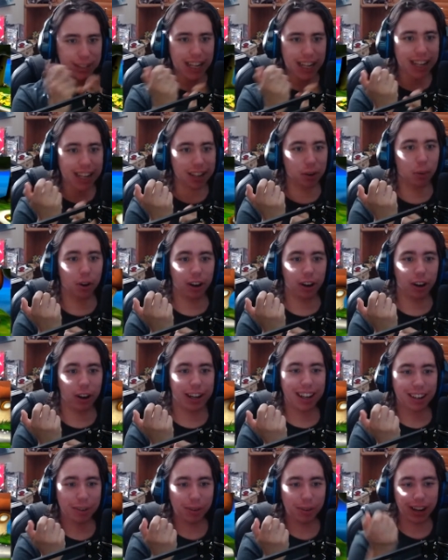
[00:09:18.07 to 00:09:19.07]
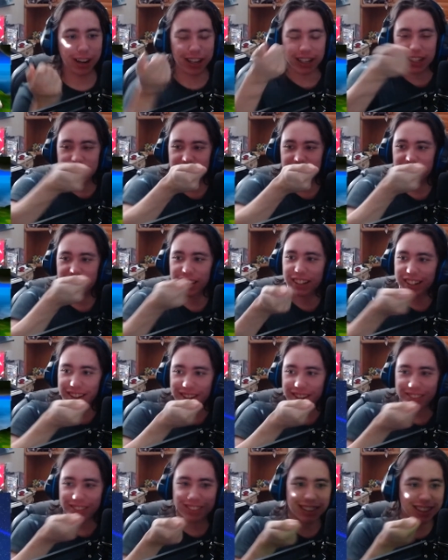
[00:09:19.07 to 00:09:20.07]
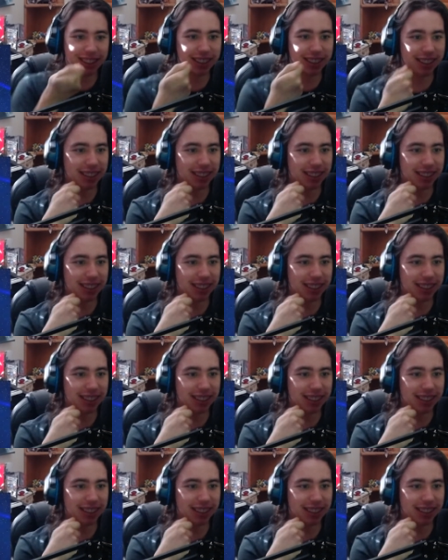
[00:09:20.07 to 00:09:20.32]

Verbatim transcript: gonna work? Wait, with the...